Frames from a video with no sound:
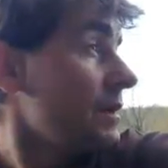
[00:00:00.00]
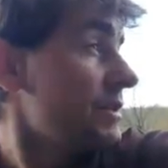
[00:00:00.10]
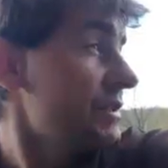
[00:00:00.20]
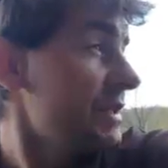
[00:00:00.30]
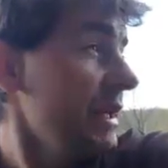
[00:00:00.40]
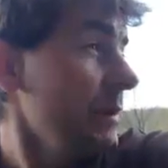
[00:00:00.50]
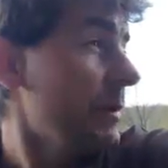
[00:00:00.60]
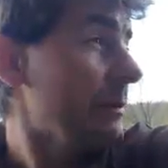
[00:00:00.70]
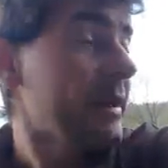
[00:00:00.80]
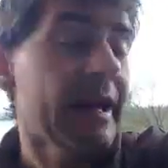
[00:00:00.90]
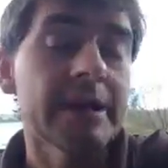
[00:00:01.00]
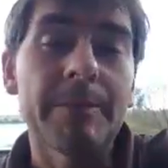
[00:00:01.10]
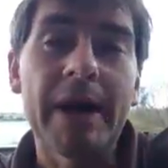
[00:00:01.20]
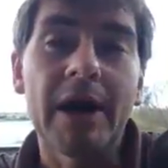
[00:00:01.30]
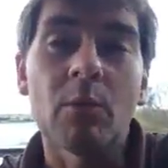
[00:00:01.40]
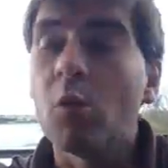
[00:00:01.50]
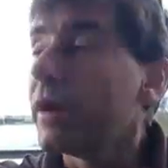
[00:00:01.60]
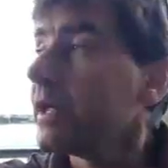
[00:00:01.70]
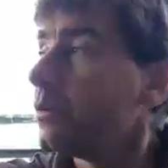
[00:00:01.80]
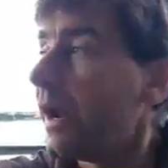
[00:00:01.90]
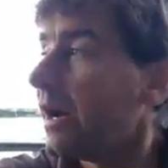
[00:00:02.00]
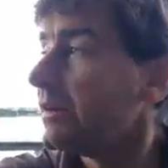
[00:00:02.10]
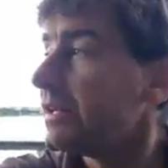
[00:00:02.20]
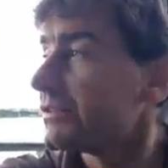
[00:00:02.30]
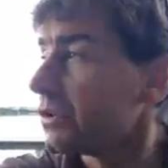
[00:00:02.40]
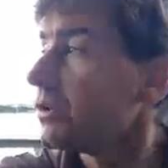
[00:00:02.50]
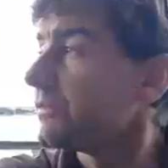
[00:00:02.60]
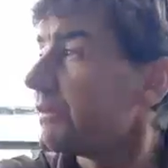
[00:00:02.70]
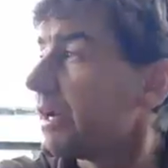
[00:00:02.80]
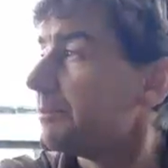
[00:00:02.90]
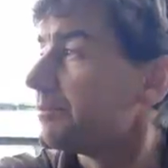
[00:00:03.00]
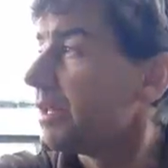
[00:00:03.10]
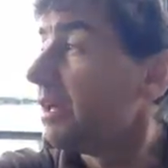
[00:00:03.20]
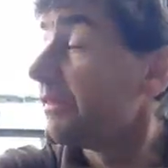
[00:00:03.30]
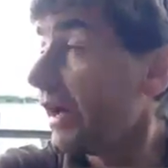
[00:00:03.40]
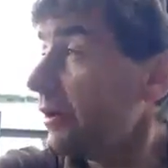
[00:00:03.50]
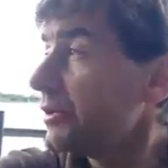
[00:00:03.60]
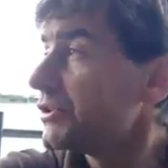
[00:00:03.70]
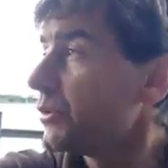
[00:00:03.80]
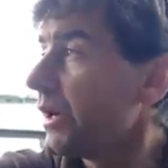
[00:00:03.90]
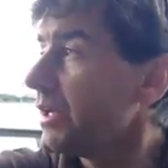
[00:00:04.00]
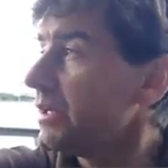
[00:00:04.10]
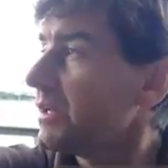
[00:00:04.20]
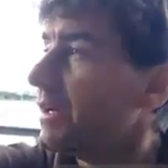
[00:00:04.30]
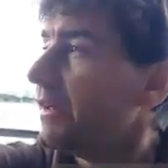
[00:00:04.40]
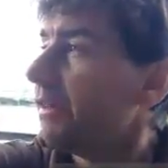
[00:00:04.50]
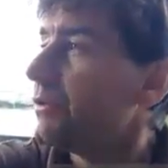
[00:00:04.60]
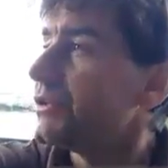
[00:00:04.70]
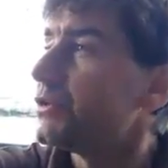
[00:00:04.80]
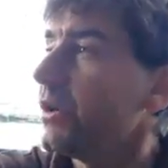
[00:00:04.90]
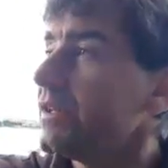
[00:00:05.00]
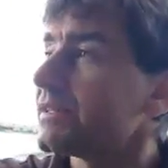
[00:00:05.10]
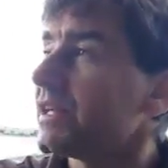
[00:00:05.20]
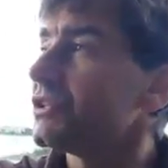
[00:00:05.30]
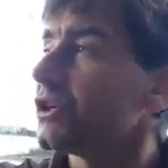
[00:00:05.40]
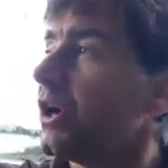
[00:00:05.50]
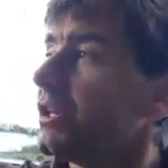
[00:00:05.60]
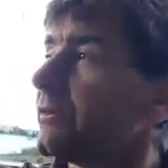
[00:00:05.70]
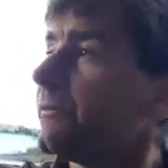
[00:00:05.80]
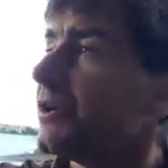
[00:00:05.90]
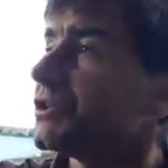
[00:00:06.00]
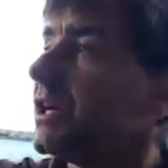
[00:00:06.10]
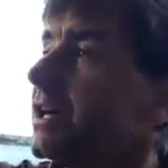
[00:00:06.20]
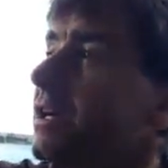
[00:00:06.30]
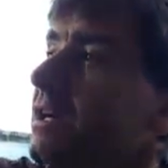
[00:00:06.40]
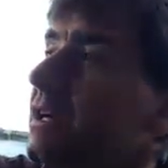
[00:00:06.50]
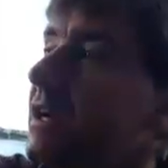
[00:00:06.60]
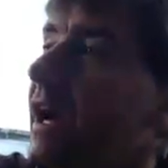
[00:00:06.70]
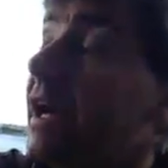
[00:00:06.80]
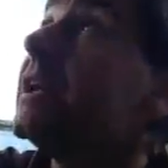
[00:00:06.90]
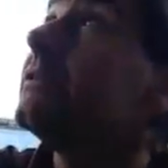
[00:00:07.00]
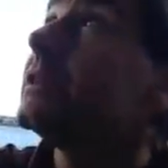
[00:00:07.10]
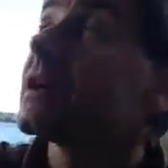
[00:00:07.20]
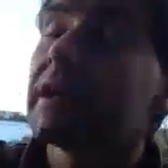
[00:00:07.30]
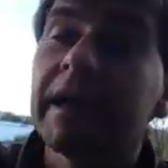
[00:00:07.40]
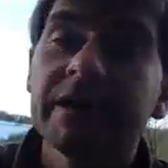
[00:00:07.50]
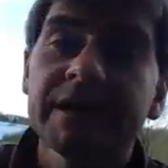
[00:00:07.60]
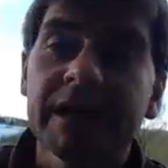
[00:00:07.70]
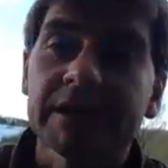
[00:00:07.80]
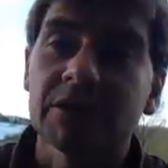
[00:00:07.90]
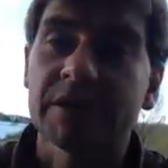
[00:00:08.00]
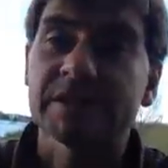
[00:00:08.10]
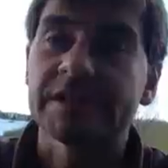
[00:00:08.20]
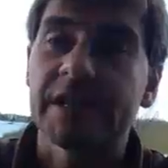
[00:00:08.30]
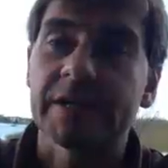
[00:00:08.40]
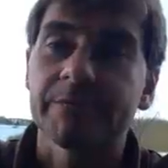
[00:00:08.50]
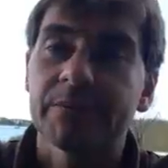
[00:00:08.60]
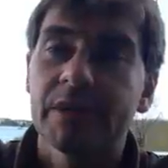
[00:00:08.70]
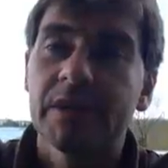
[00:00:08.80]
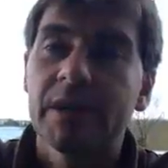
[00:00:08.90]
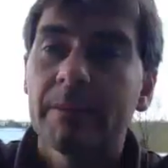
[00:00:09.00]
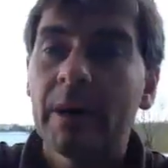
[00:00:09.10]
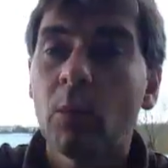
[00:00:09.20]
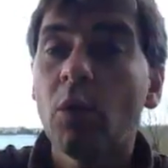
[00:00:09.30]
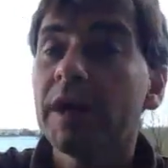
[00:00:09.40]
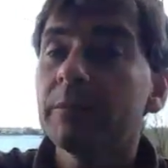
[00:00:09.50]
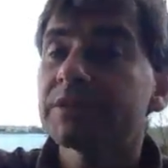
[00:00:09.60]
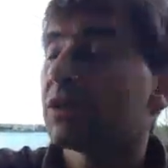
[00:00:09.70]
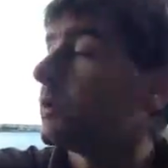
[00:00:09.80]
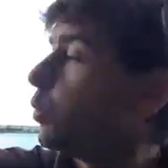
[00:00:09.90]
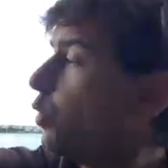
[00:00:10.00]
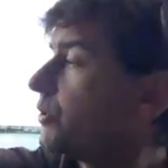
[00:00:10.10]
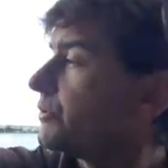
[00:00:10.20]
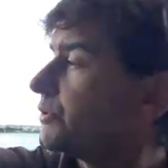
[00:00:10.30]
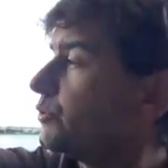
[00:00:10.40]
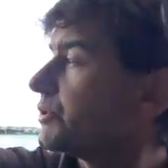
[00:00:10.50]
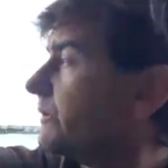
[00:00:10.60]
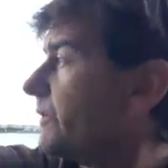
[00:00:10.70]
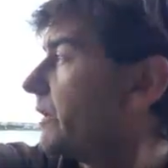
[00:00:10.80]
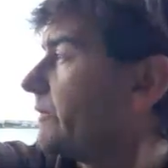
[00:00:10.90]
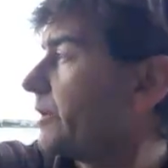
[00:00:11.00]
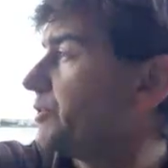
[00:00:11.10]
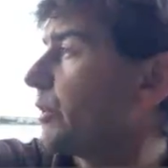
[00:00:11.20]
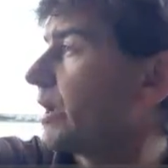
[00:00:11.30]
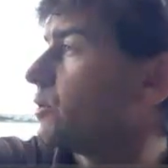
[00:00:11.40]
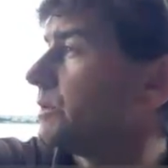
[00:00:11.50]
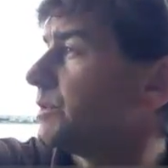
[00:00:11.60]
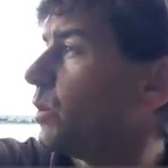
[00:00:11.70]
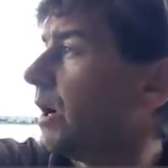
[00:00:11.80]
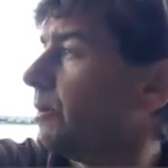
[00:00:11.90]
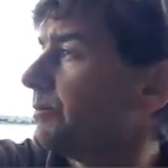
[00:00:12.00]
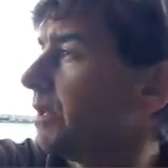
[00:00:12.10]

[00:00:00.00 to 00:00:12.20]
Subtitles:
Just seeing people out and about and walking around is a lot of fun. They are enjoying it, They're enjoying the sunshine and the fresh air and even the cloudy days like today. But walking beside water is also very, very tranquil as well.